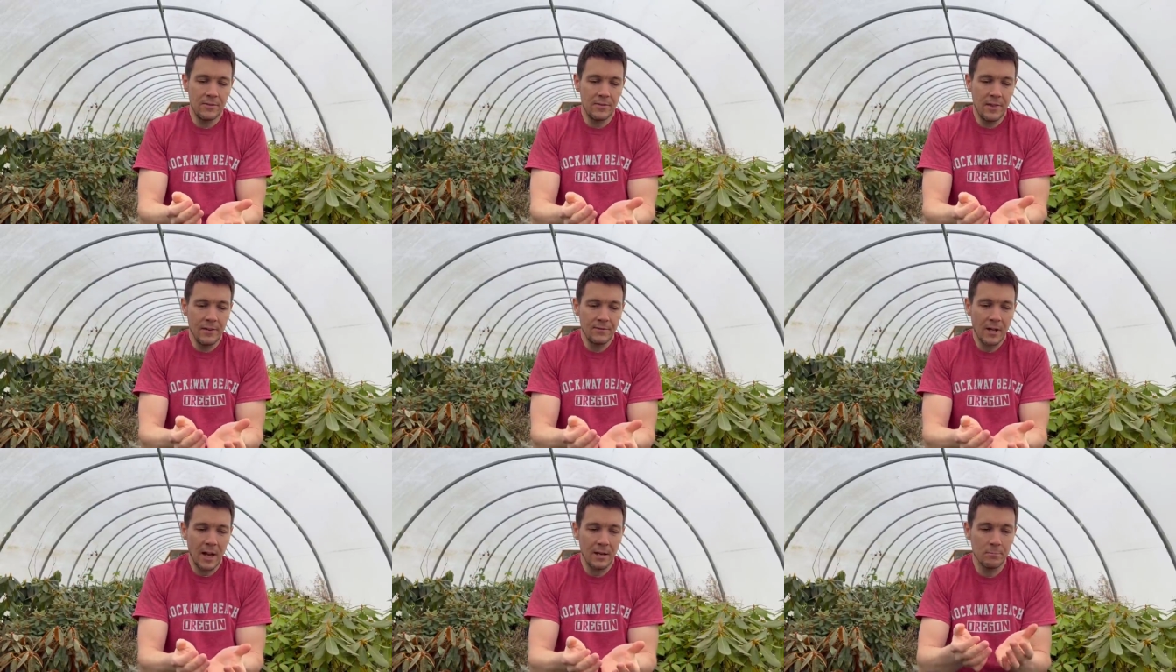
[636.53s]

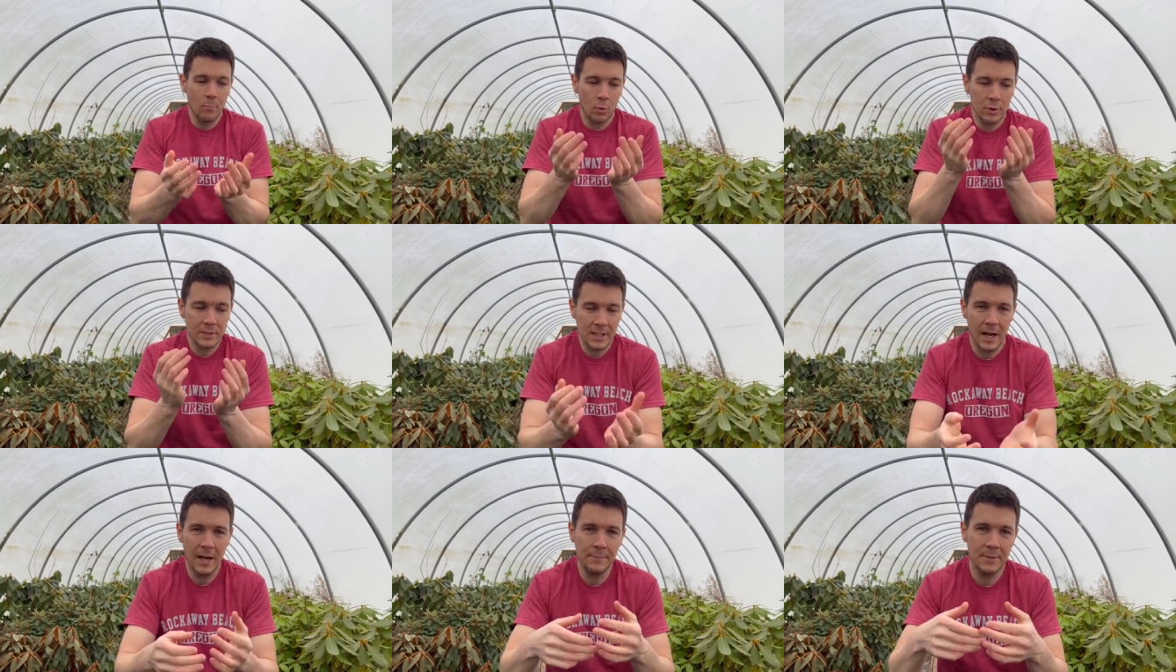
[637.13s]
they've got more
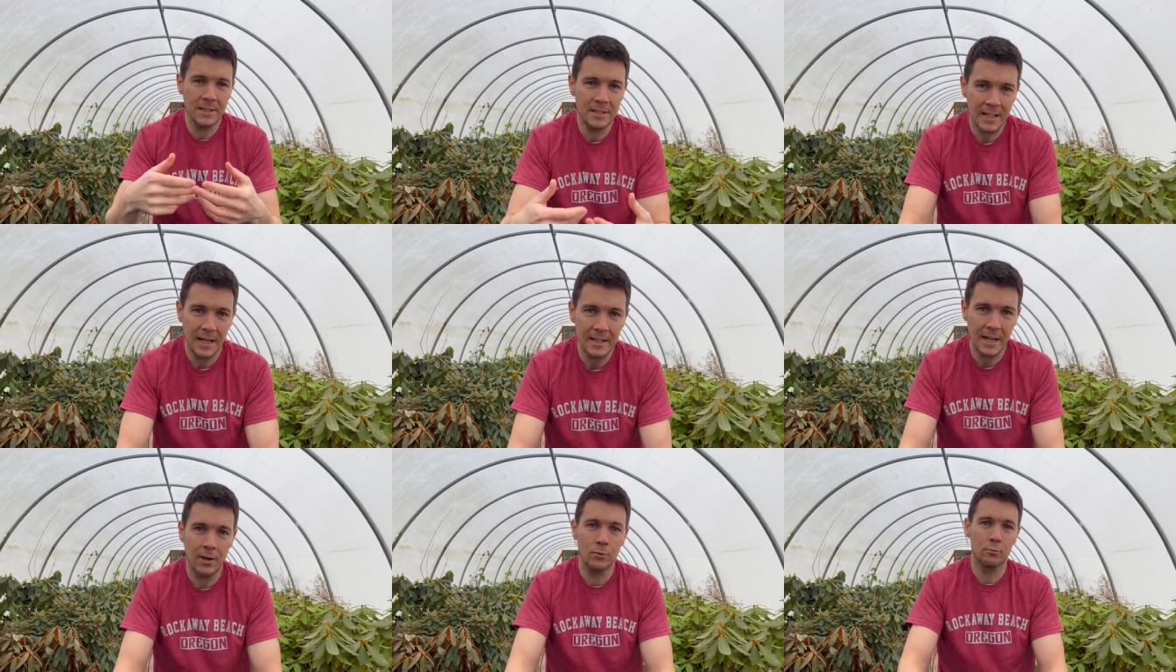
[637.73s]
time to
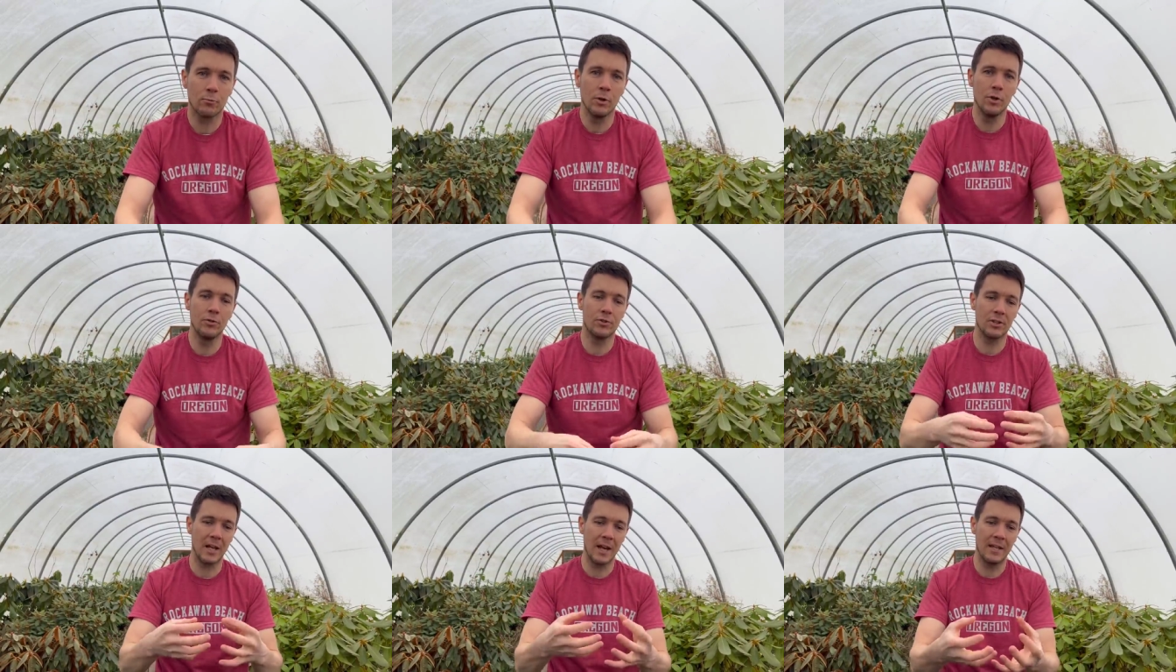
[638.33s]
set down
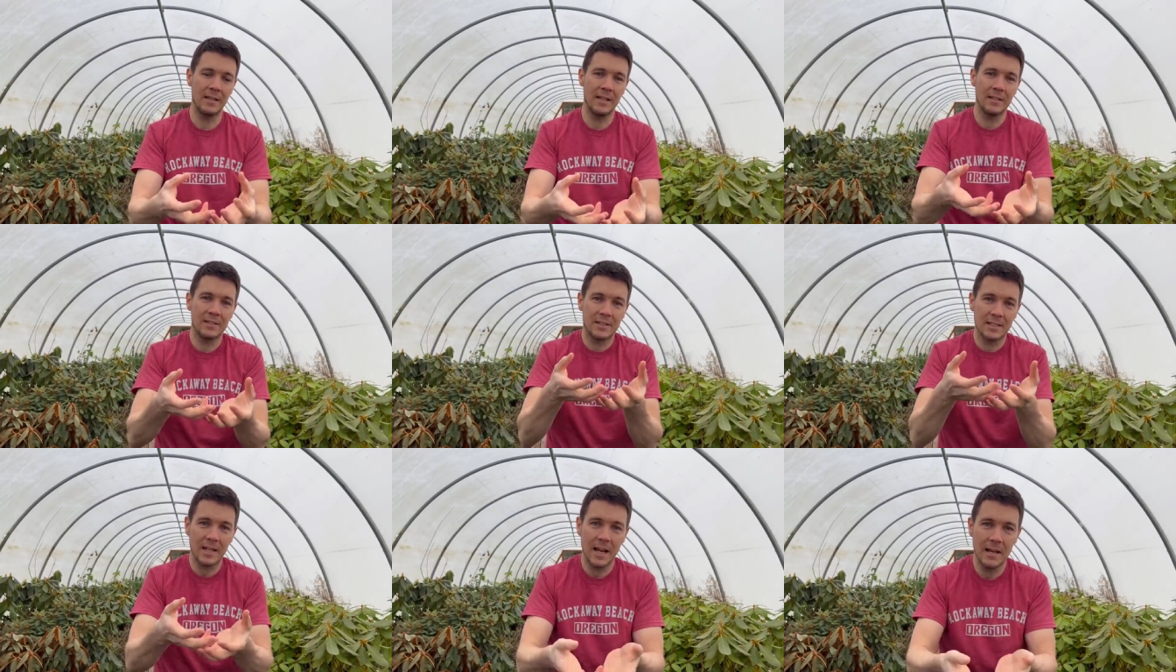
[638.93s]
roots and then
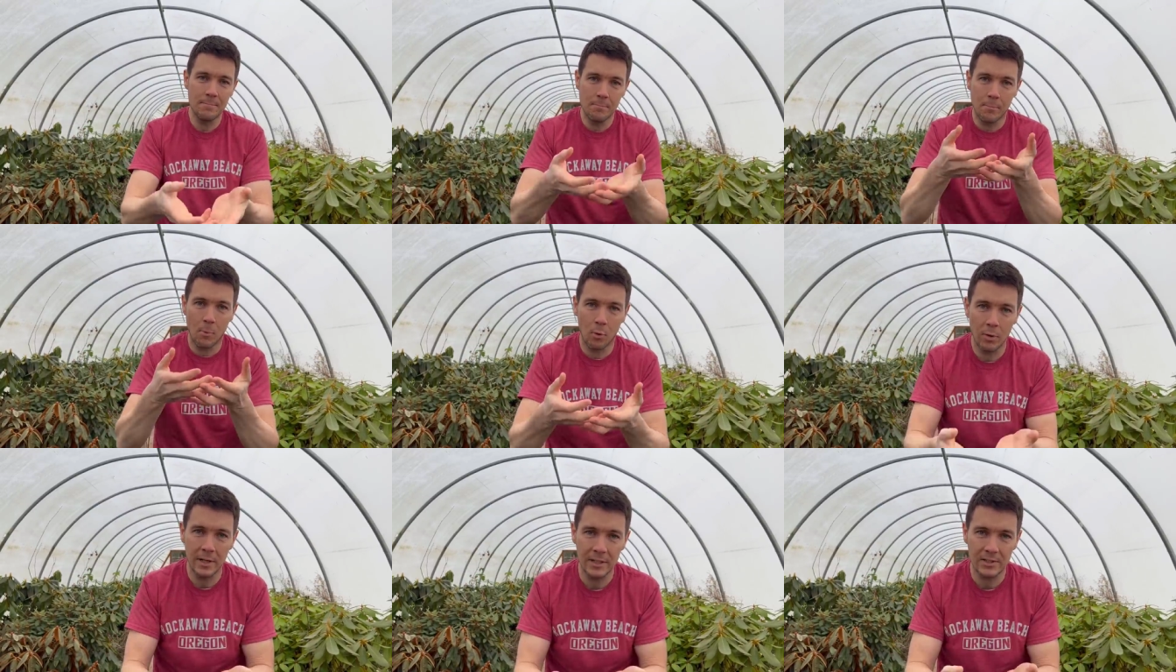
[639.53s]
stay
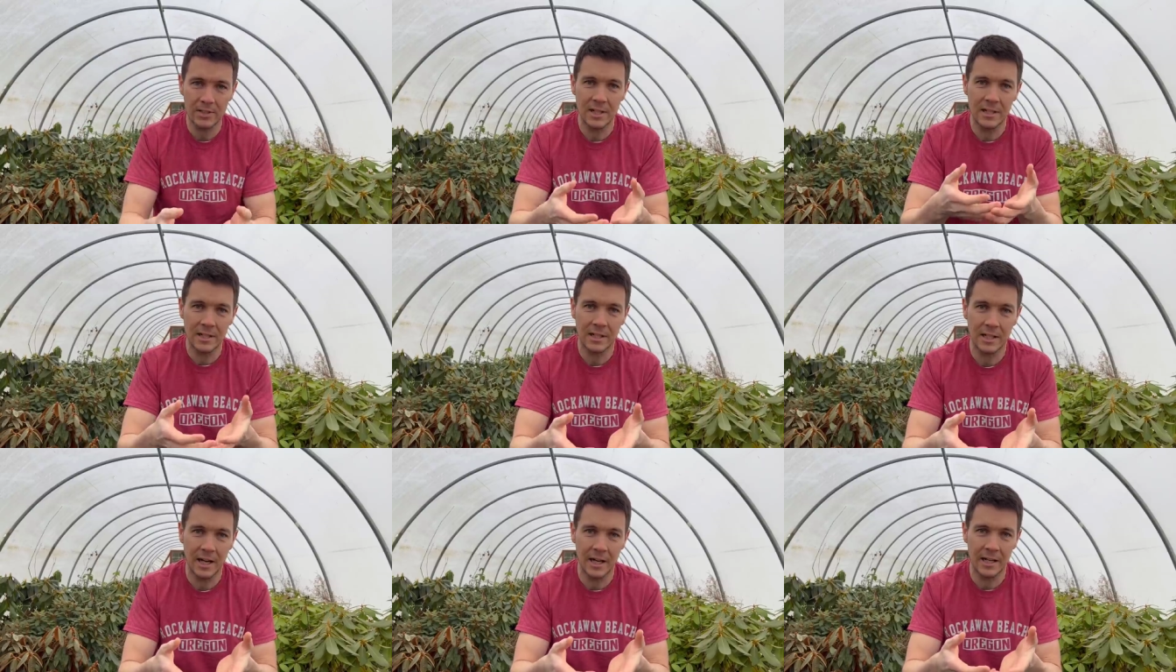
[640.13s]
moist in the
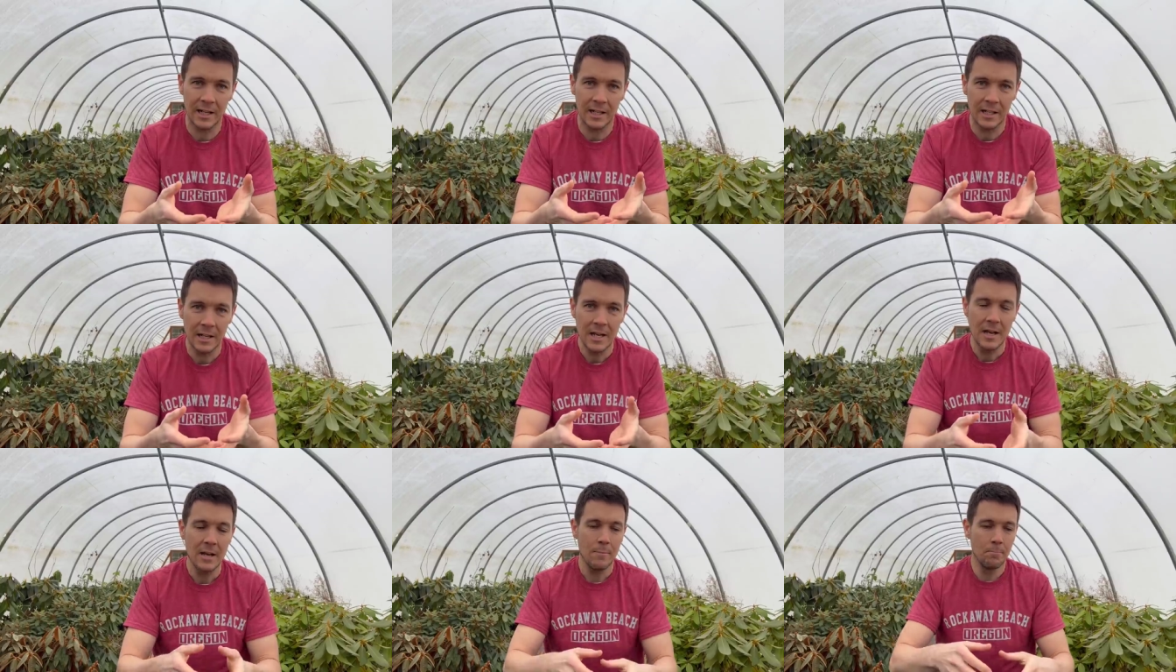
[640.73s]
cutting
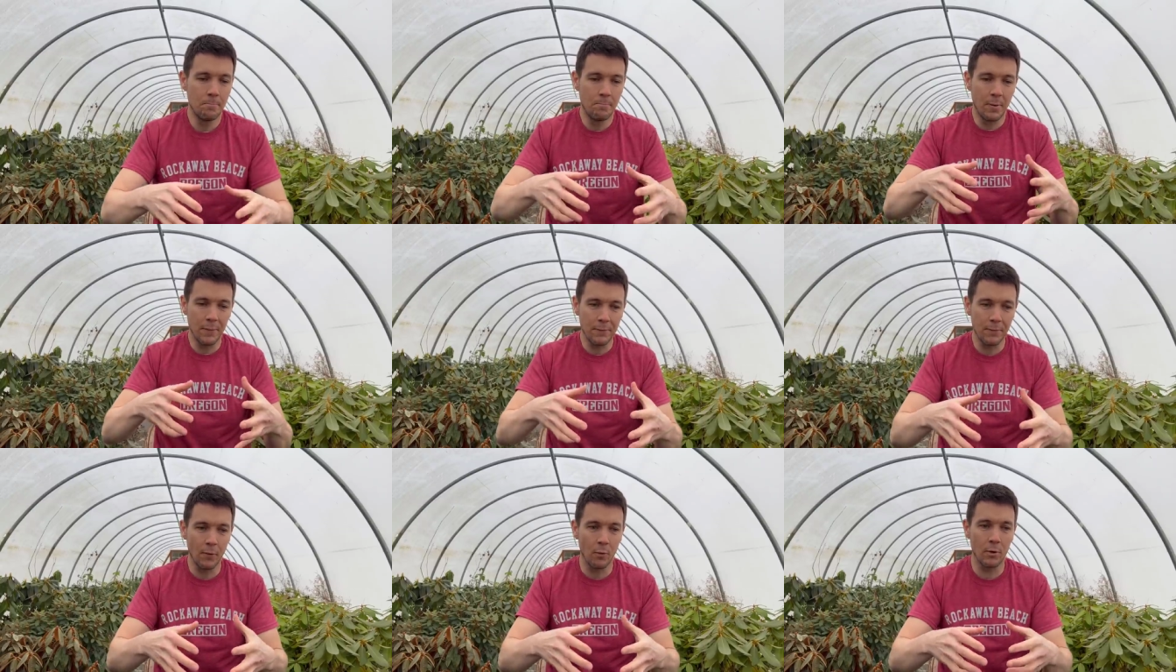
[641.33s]

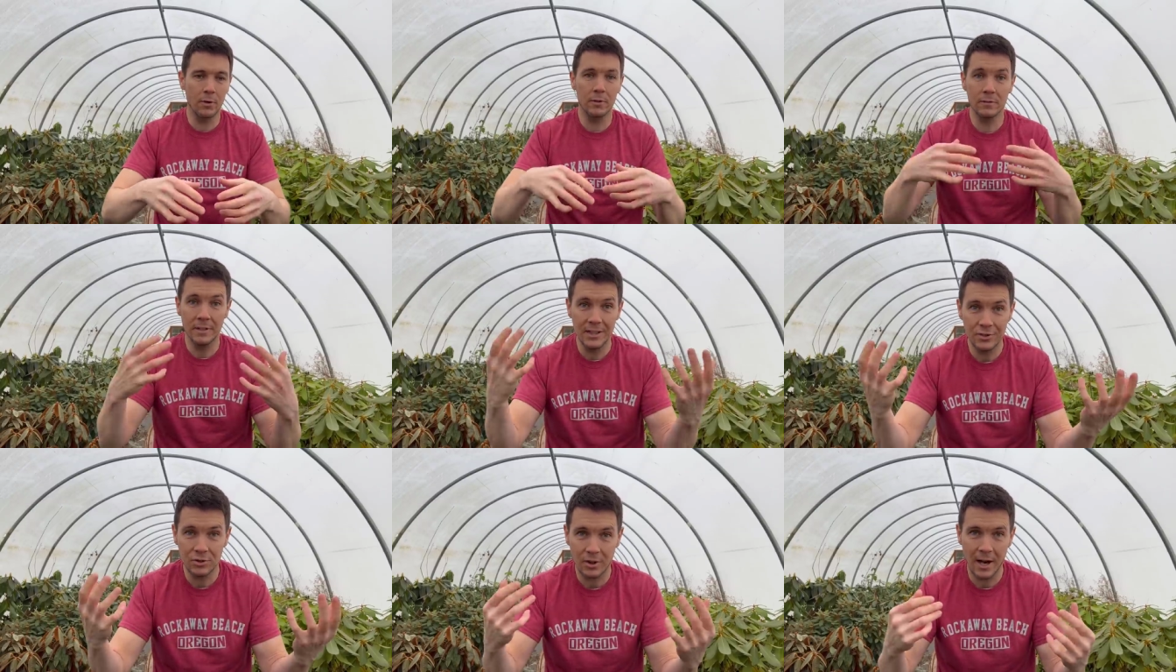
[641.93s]
before
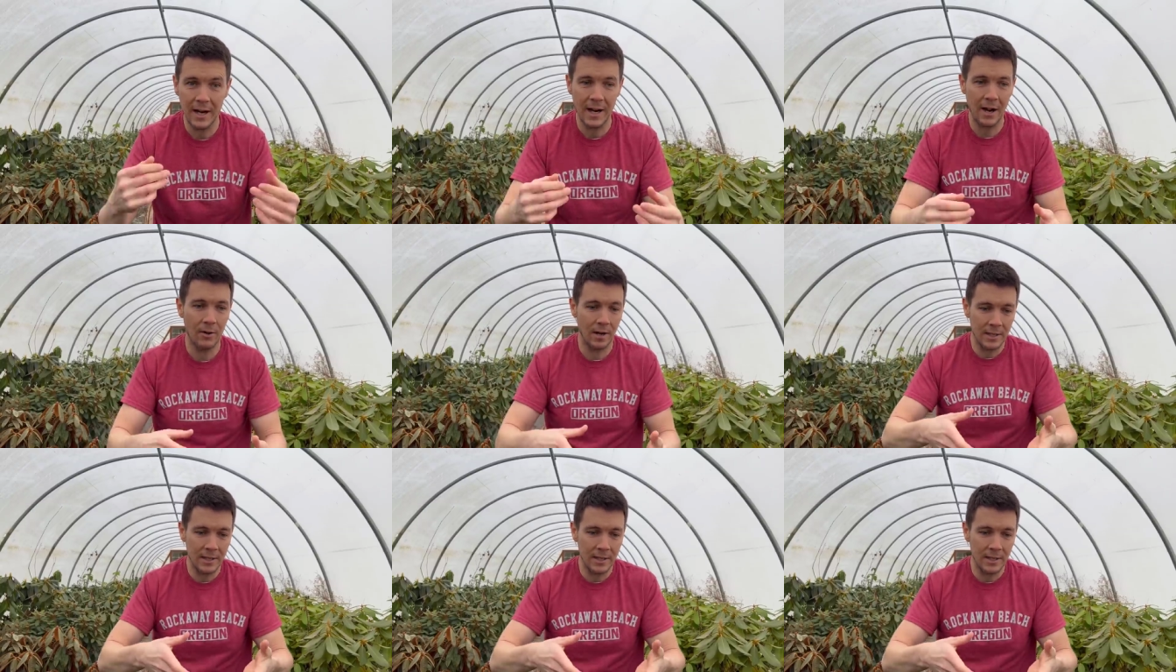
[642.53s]
they dry out.